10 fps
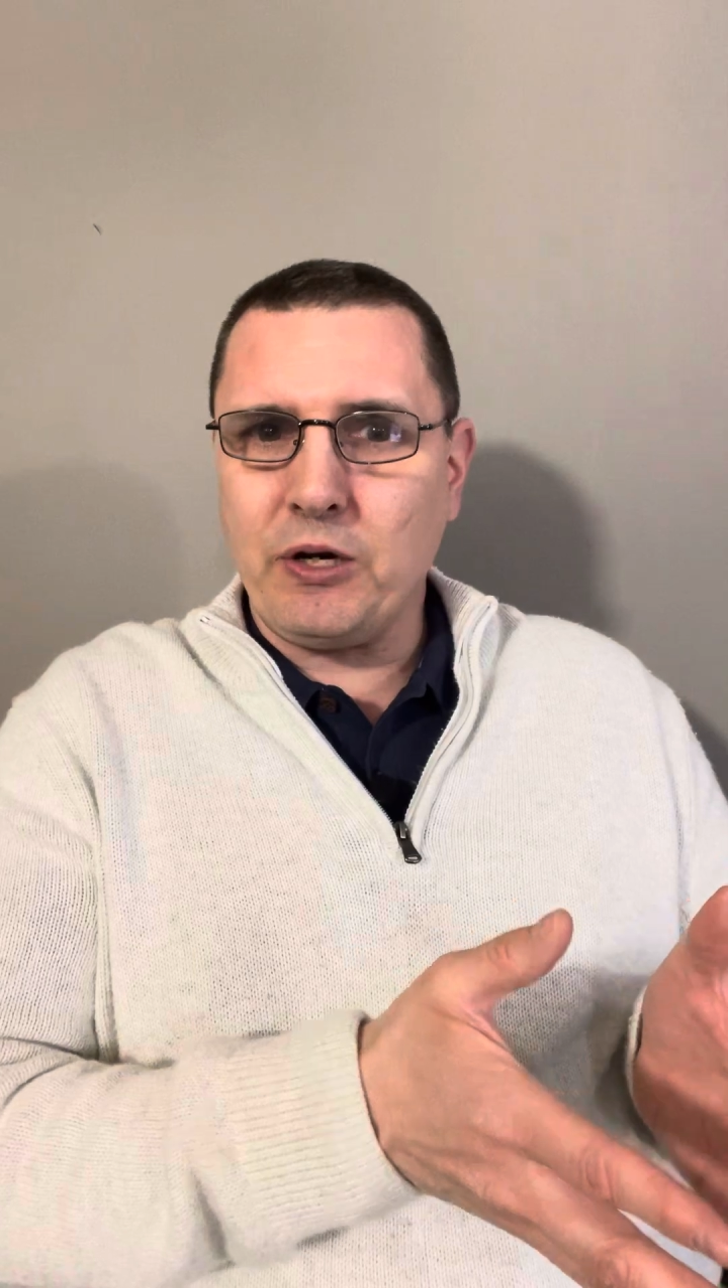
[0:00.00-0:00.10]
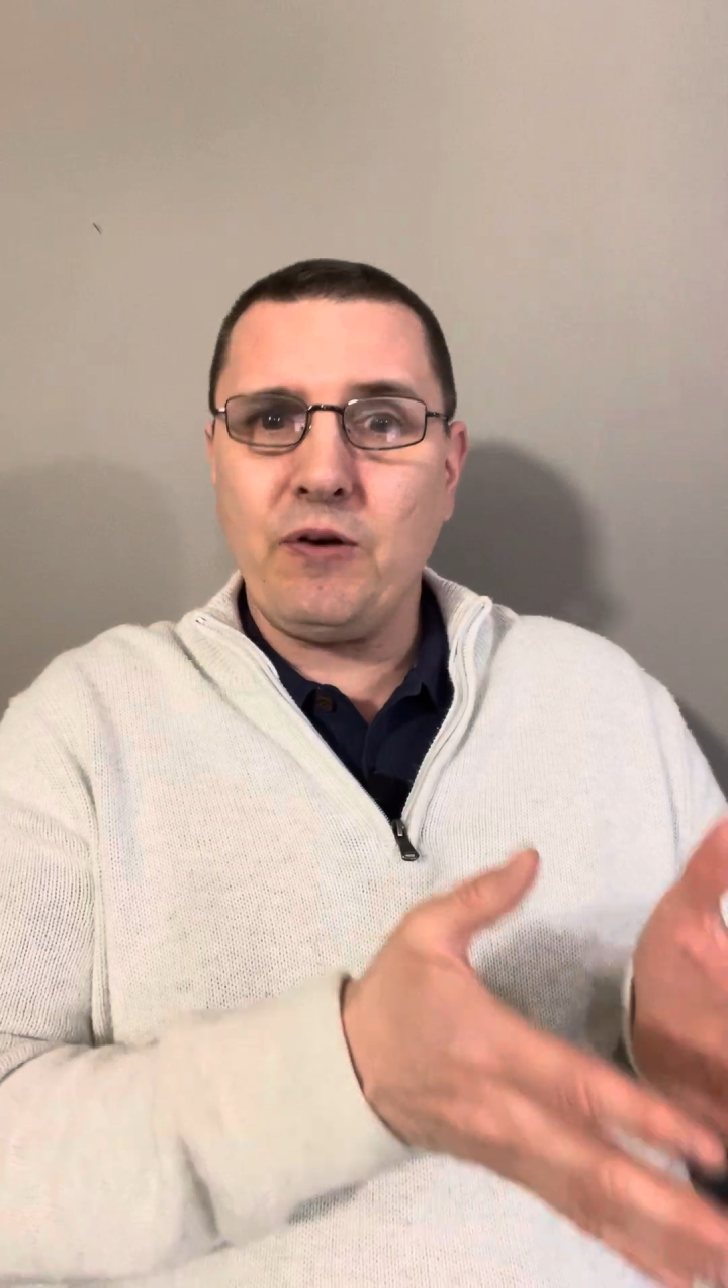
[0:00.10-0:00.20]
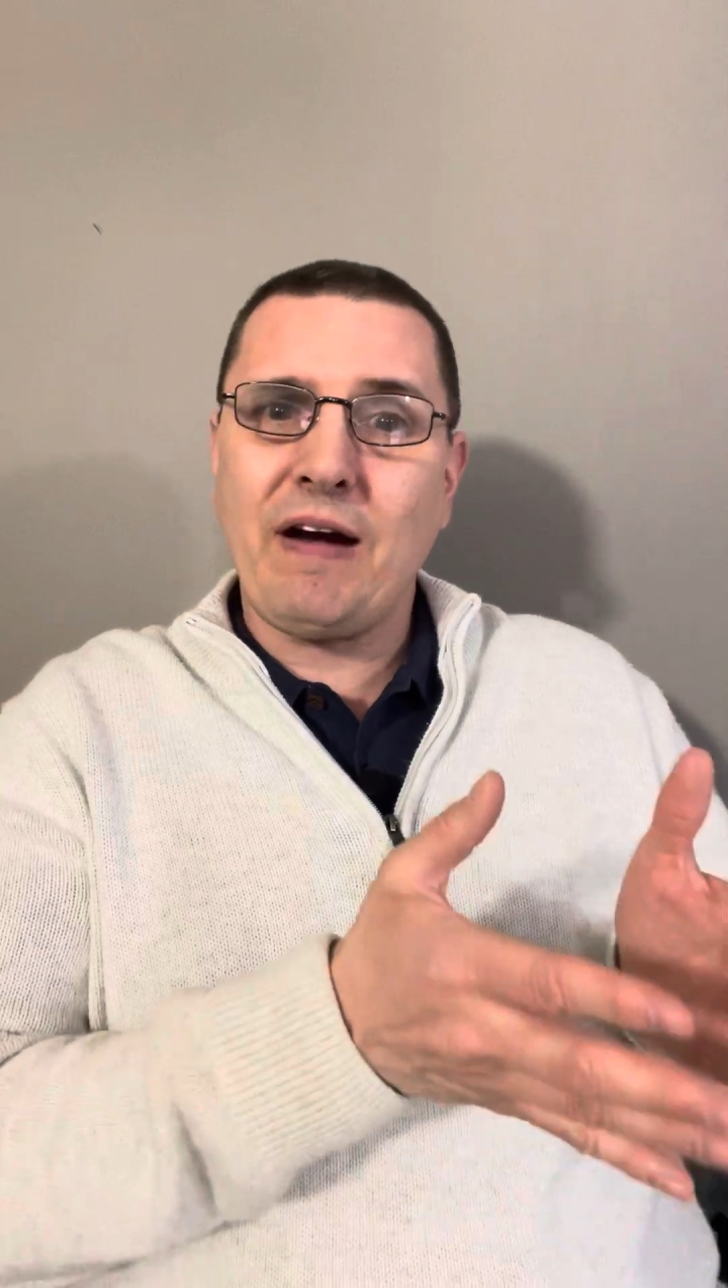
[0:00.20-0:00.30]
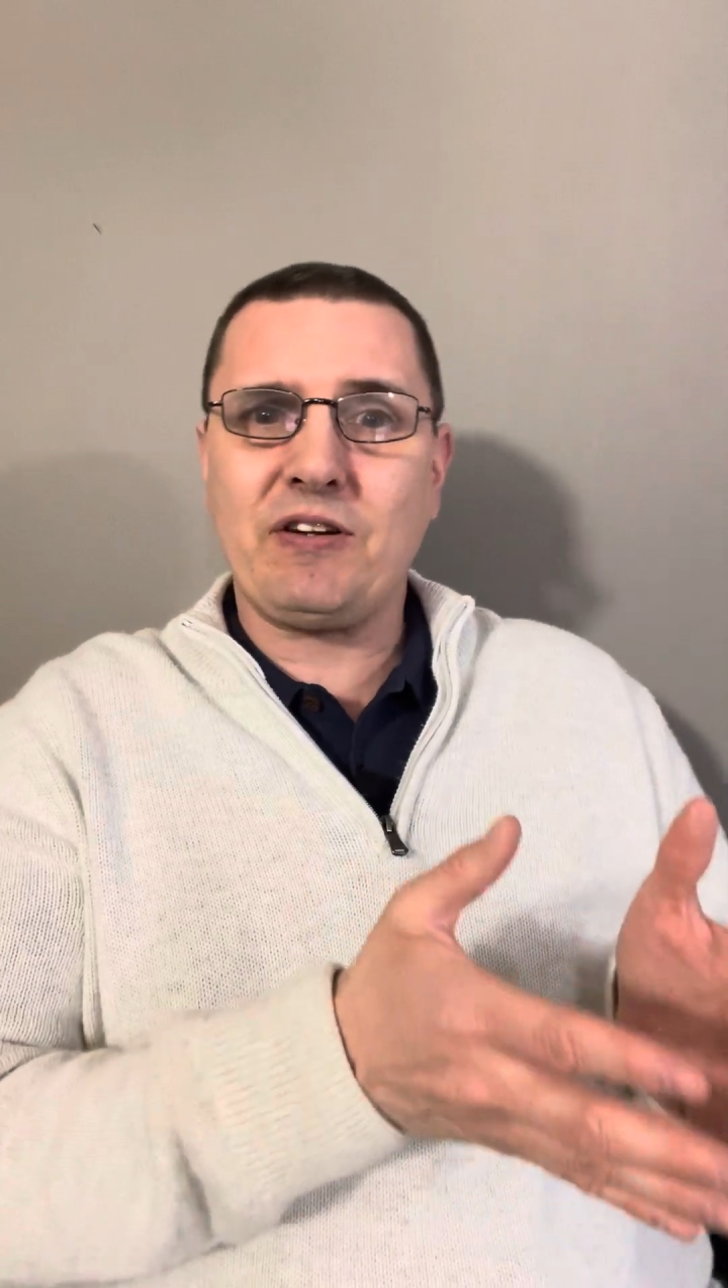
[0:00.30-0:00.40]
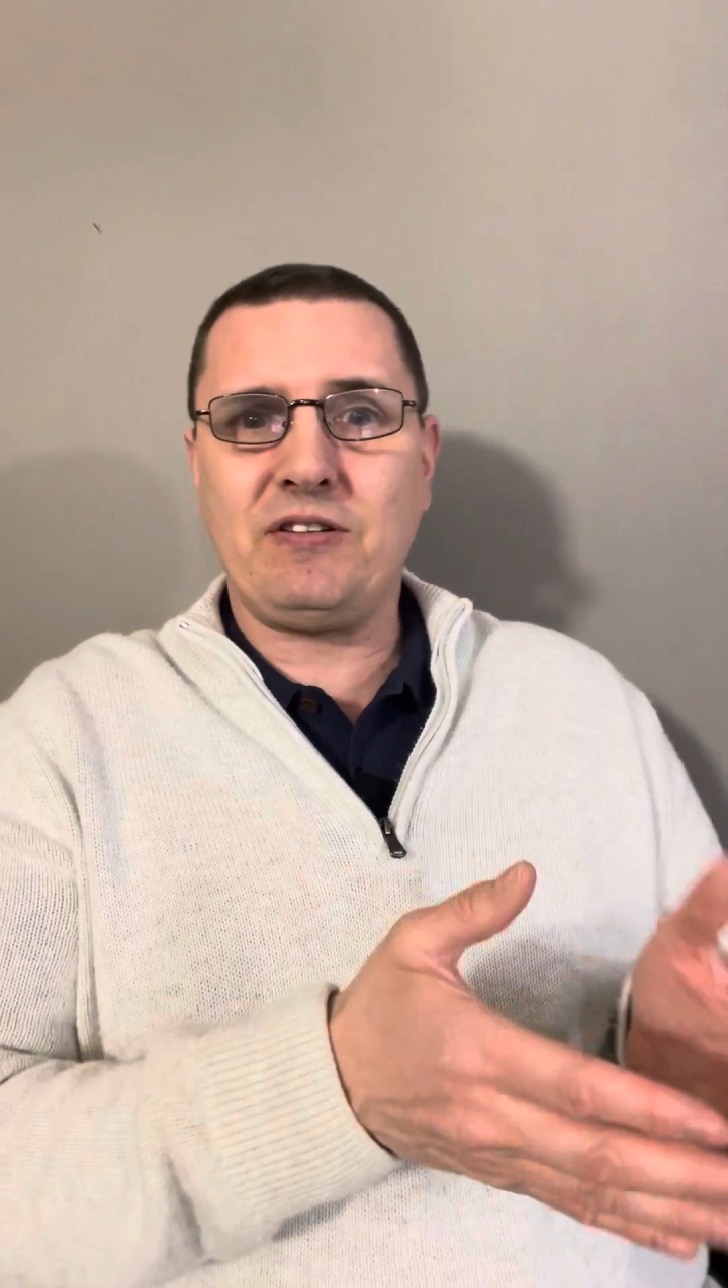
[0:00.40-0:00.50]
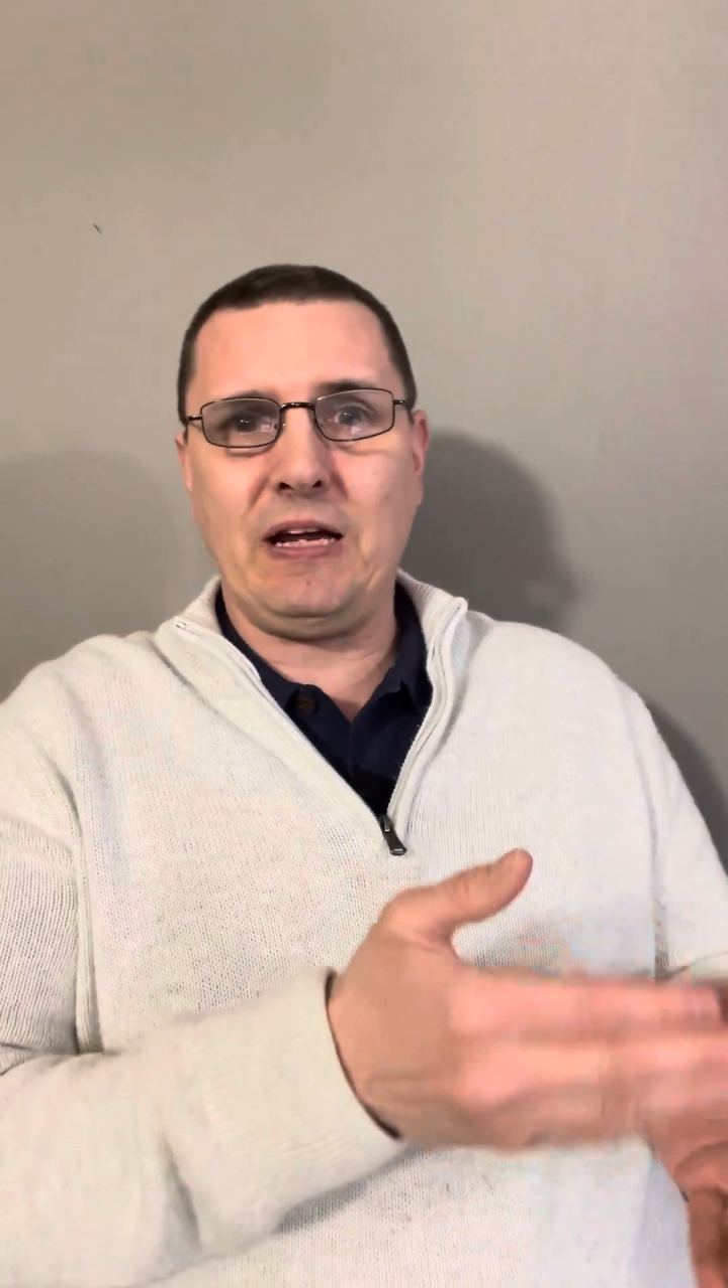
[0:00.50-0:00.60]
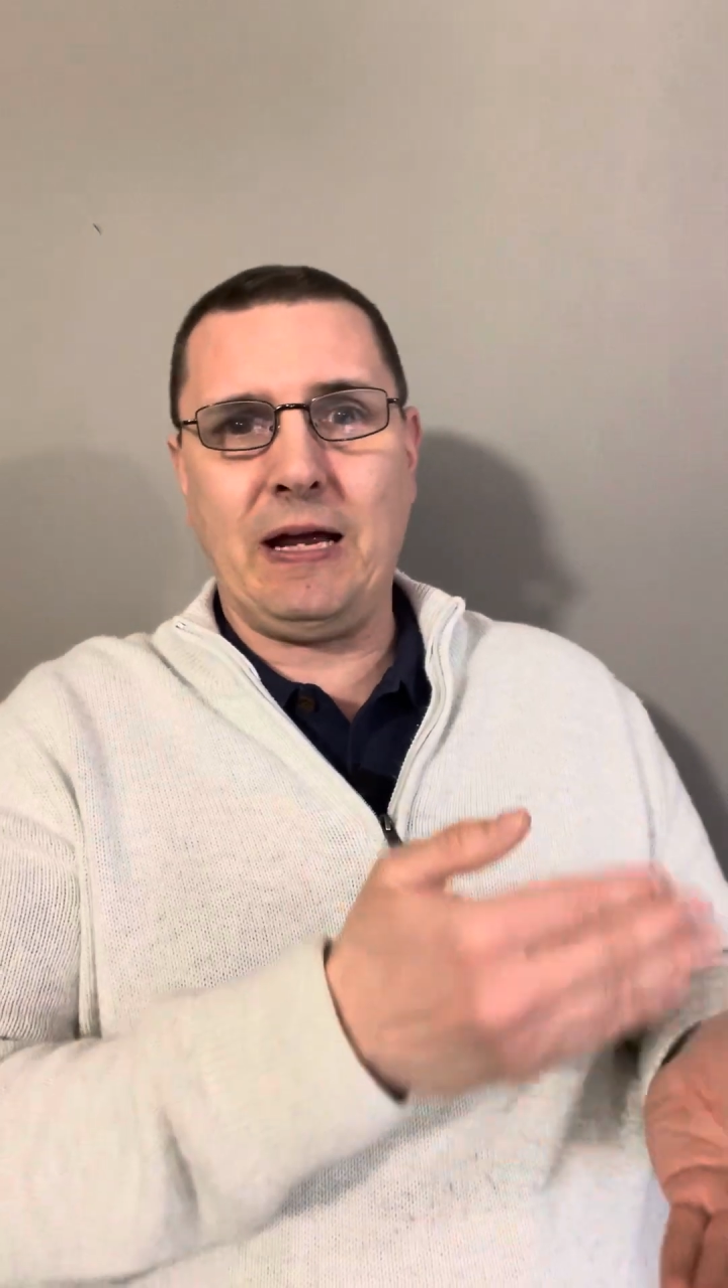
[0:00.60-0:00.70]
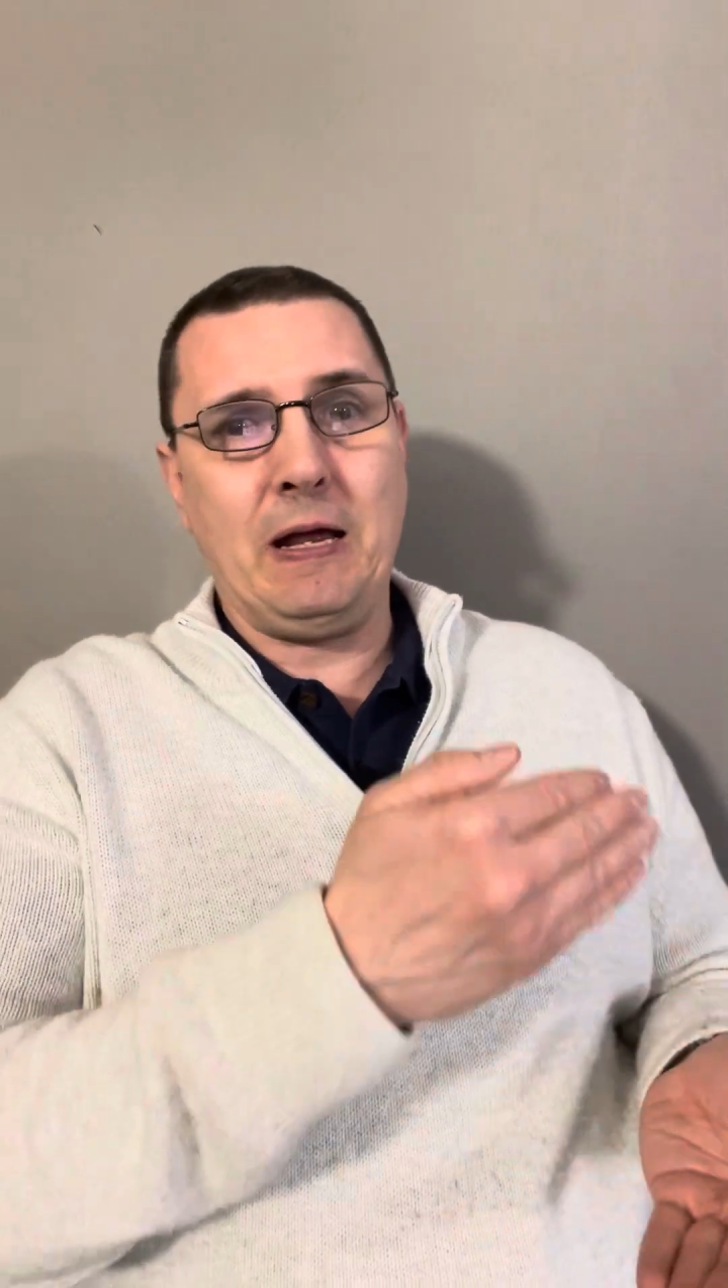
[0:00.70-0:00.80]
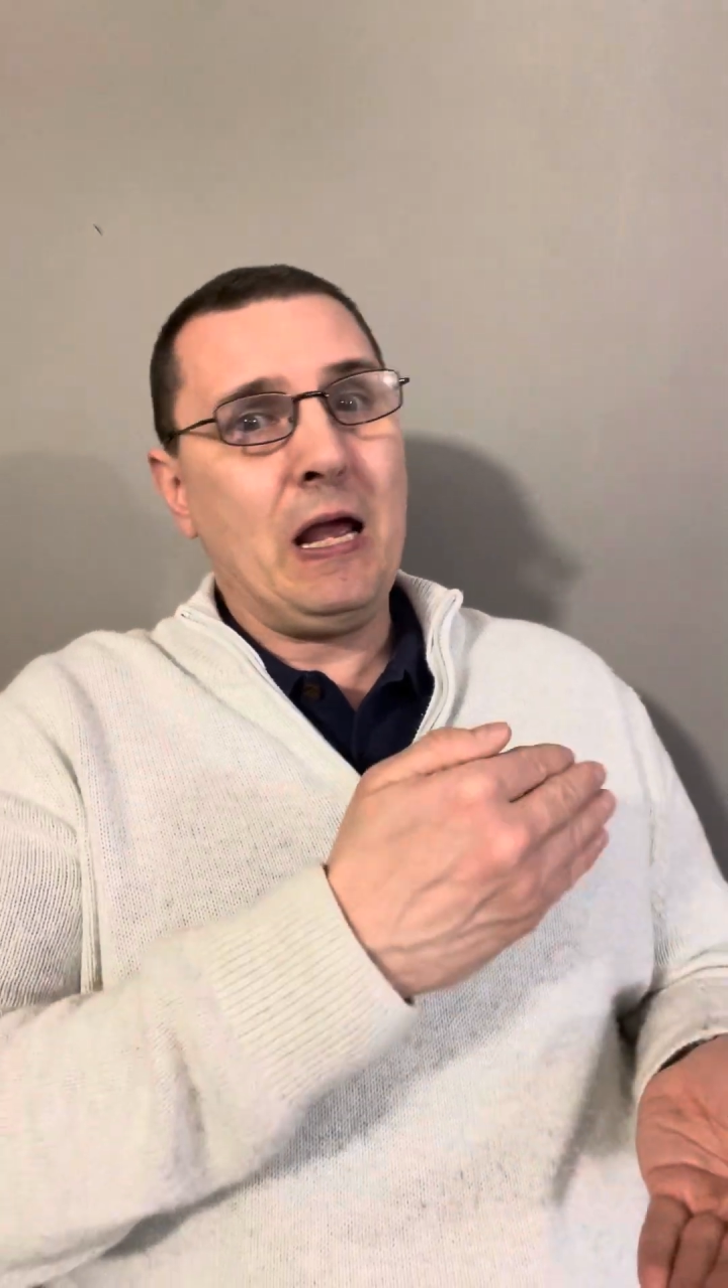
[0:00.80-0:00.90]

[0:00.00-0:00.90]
you have to say